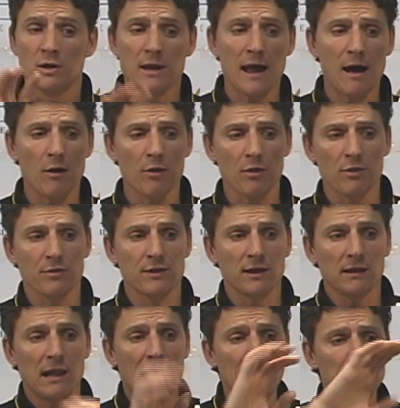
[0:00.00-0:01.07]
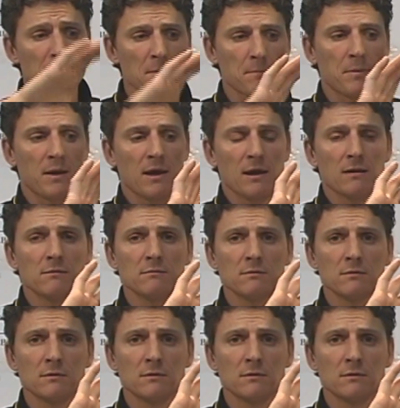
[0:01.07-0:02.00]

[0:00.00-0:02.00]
Now, the alignment pin